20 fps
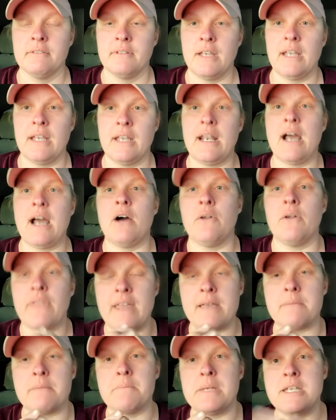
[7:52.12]
and how
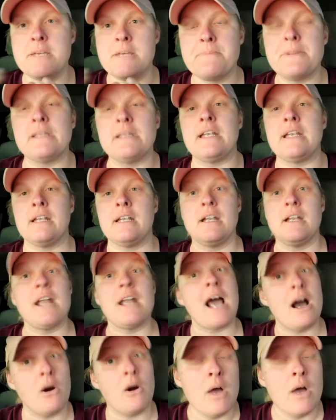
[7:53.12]
they manipulate it and
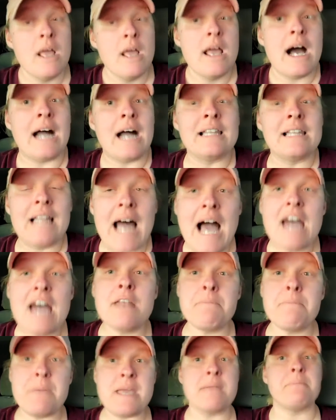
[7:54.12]
how a lot
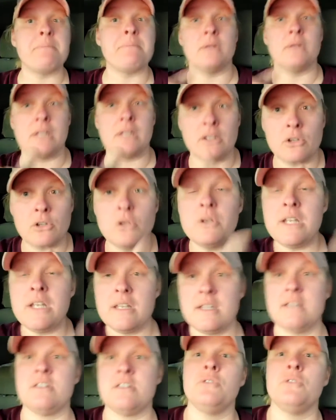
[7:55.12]
of people including
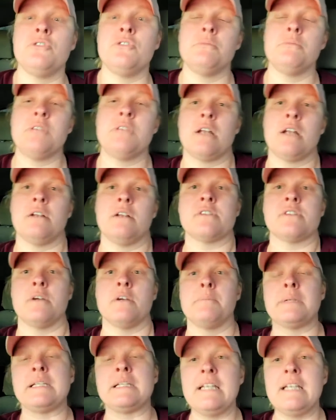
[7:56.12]
these youtube channels are
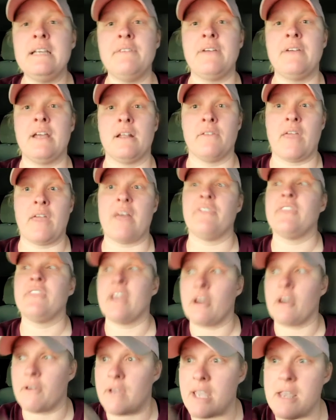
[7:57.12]
believing that
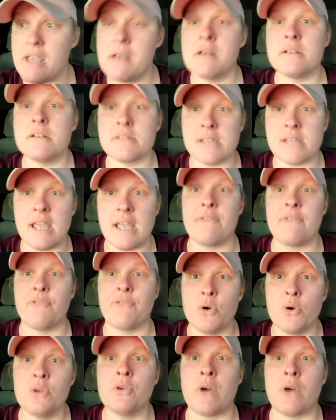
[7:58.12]
there is a
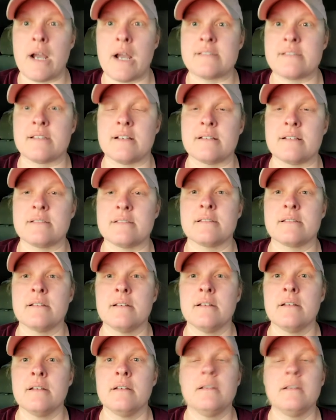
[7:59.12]
food crisis
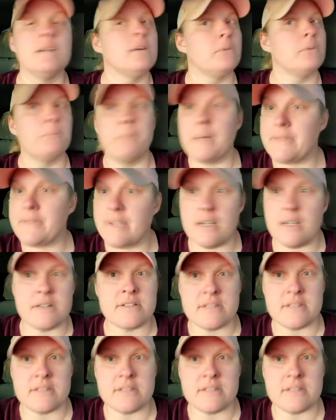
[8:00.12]
but there's